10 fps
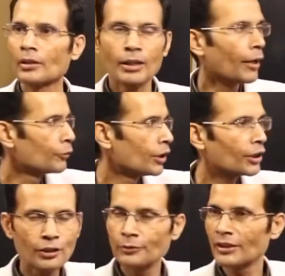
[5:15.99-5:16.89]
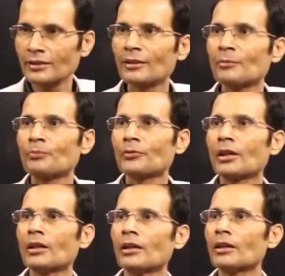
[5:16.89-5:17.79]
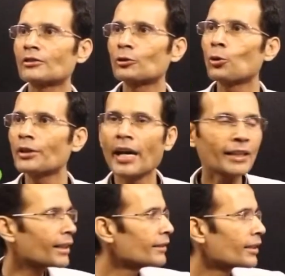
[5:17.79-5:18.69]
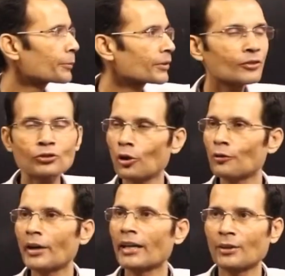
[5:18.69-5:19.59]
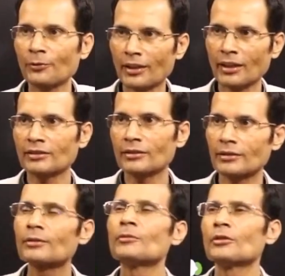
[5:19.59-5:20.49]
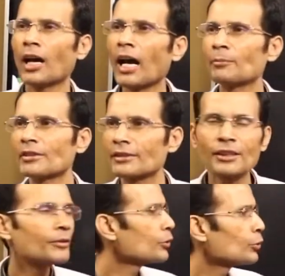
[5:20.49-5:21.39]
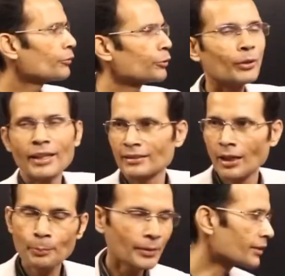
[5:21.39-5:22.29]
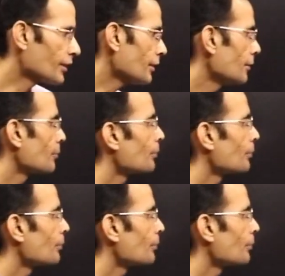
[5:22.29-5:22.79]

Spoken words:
Have you heard of this? Slow reacting substance of anaphylaxis. I'm just giving you a few examples here.